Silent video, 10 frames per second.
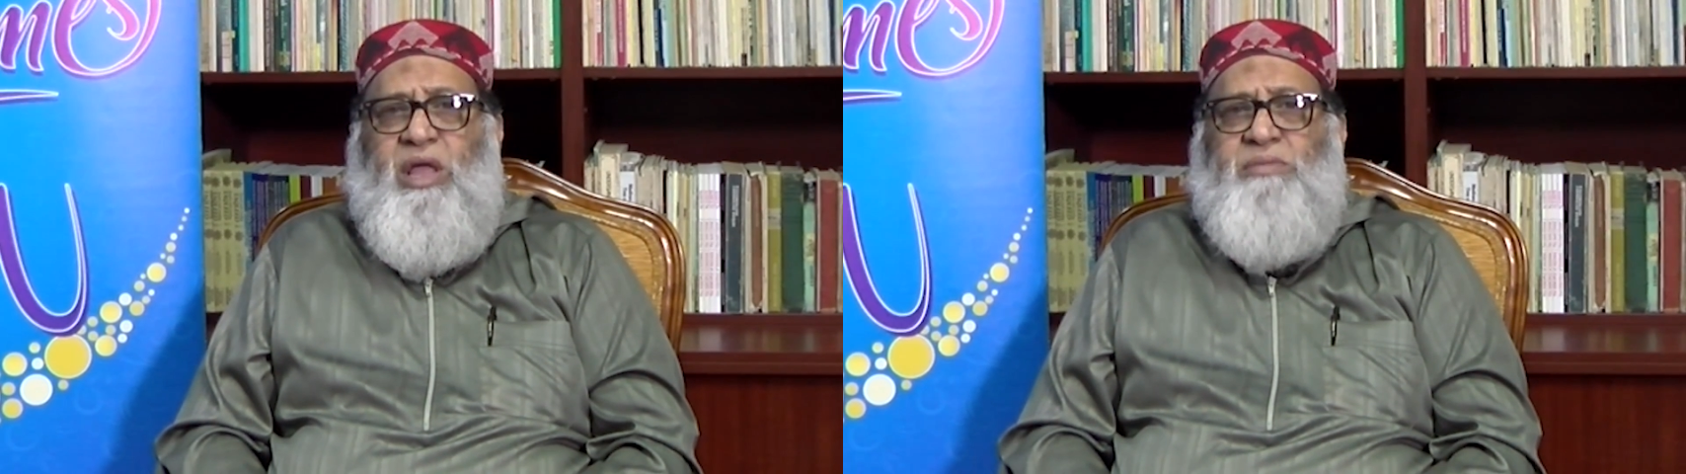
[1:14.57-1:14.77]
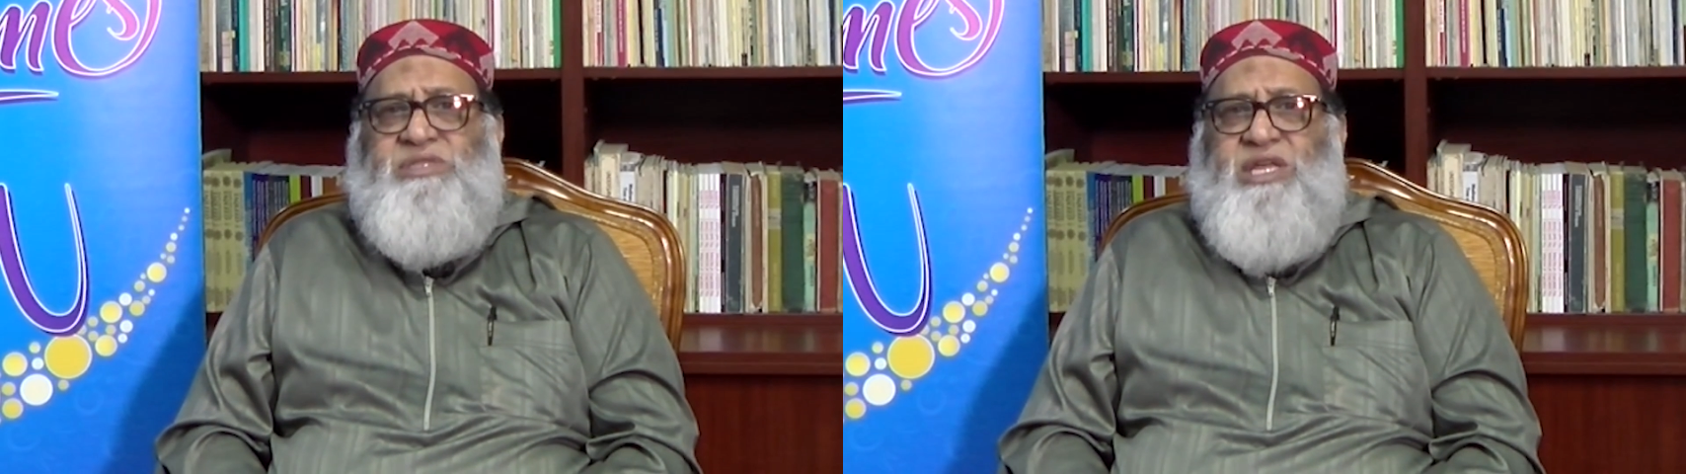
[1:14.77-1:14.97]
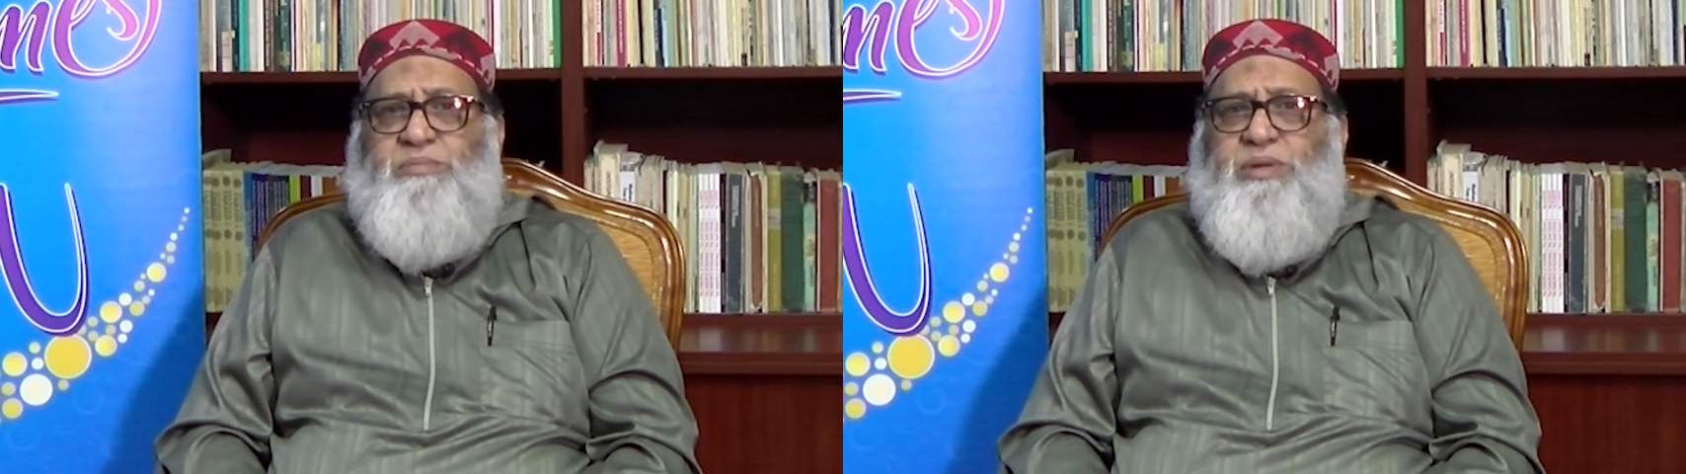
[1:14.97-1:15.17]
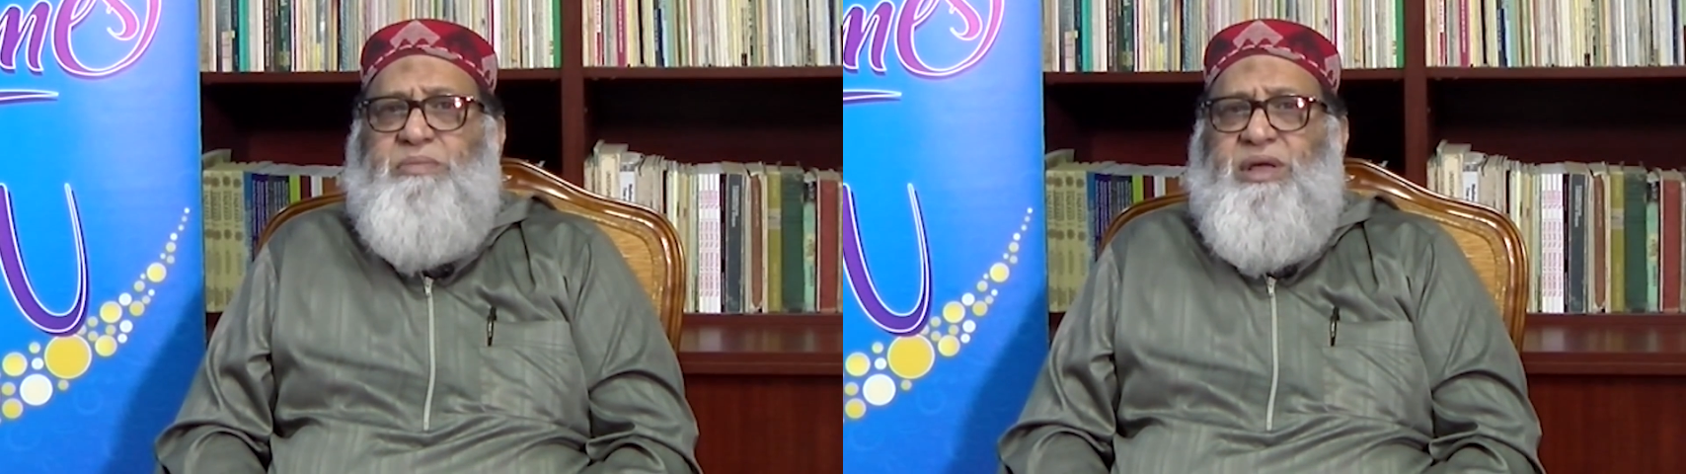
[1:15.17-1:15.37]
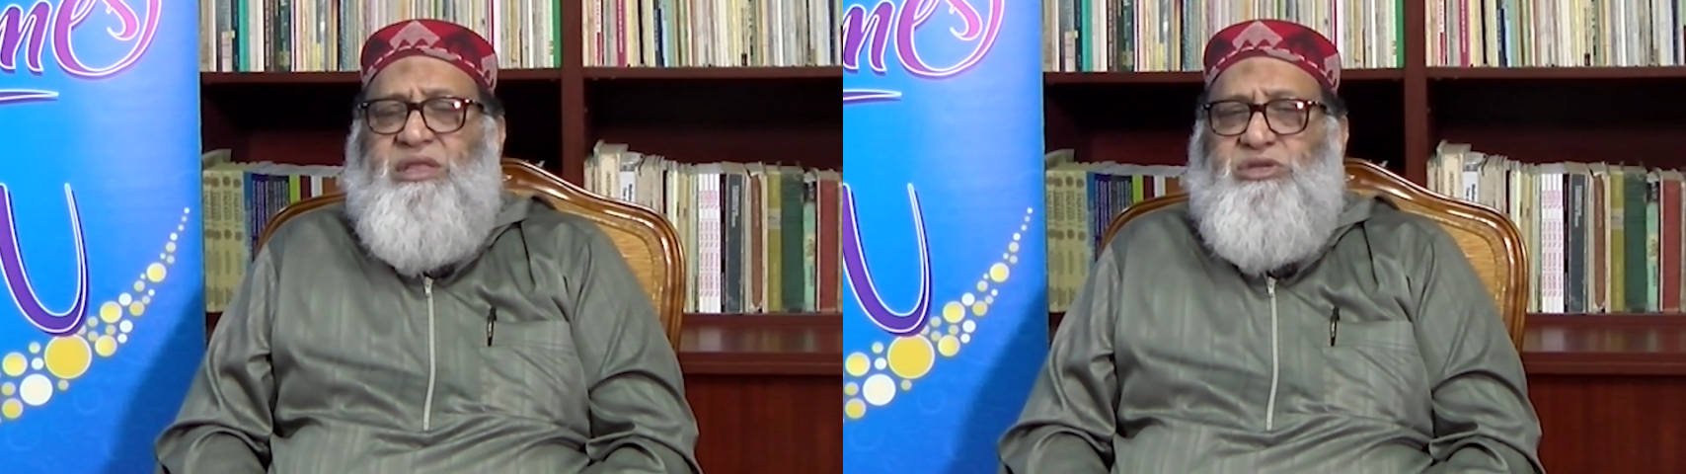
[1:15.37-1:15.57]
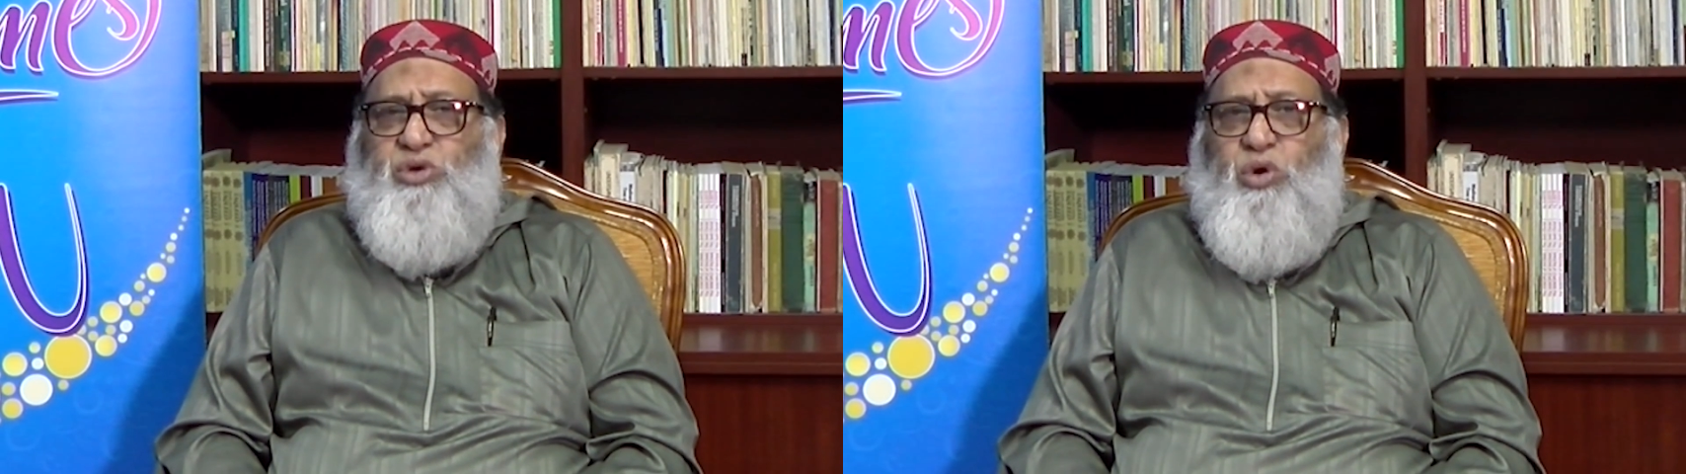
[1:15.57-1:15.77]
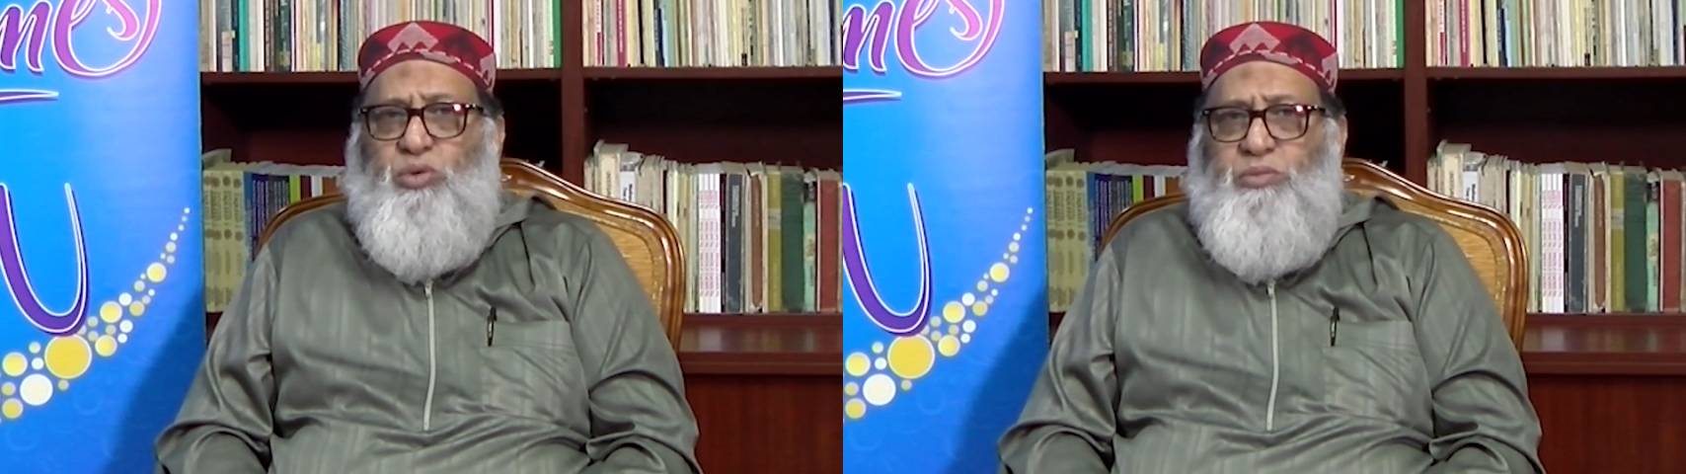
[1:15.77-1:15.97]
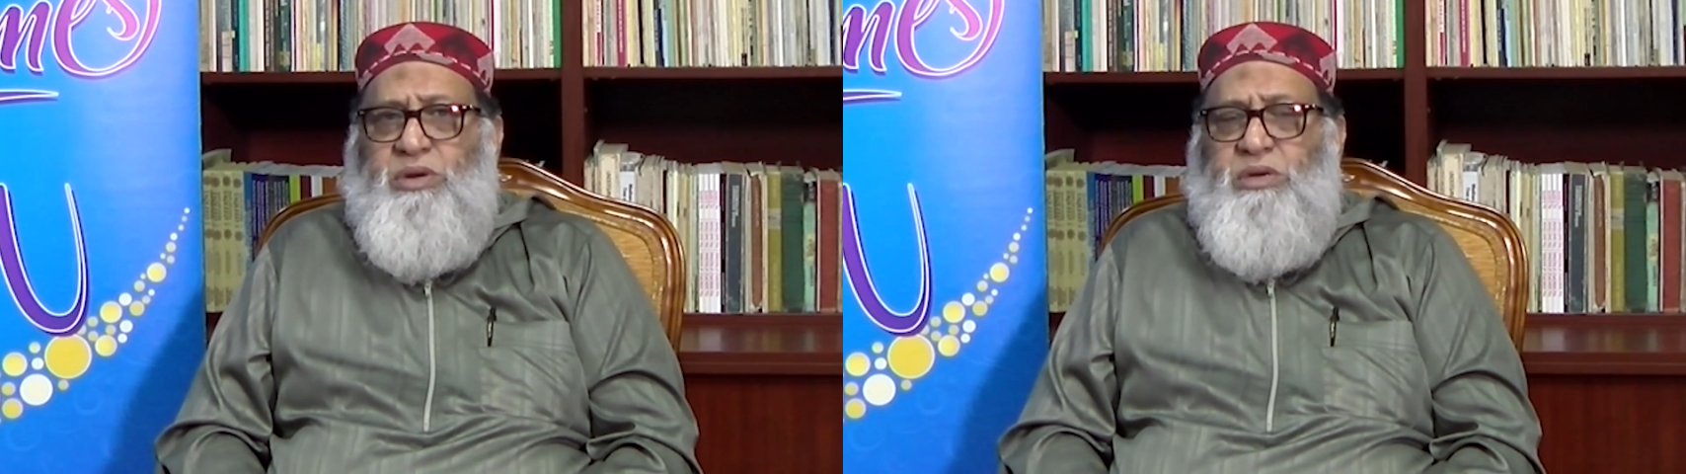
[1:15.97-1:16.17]
MZB Mother's
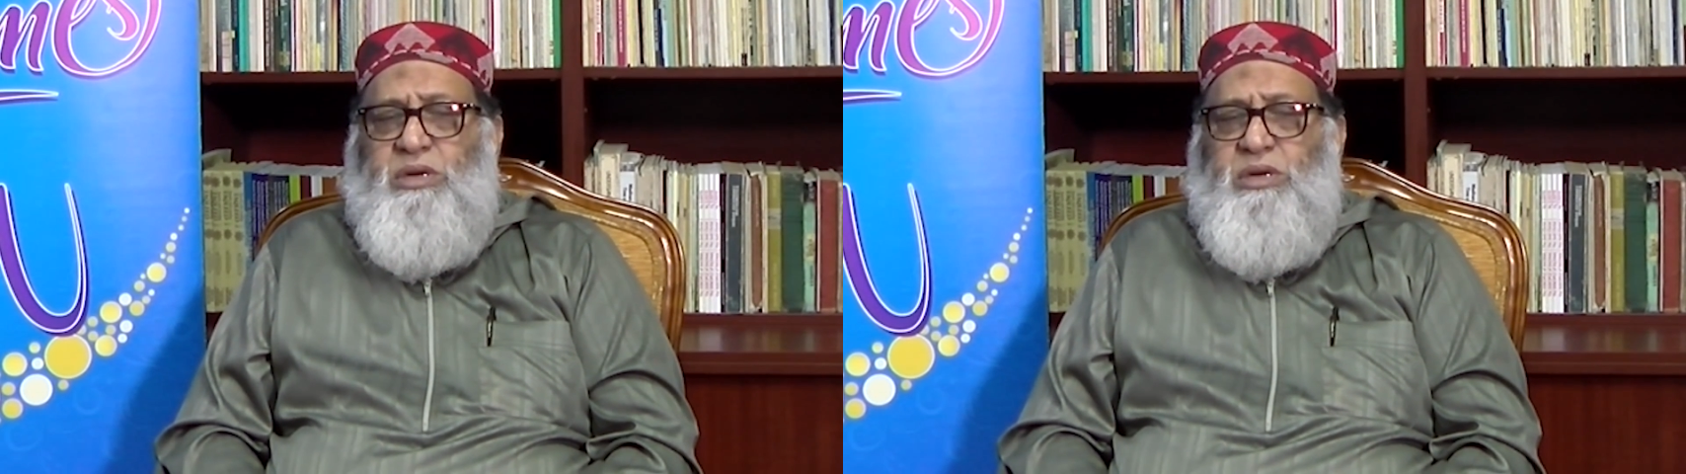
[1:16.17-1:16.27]
Home,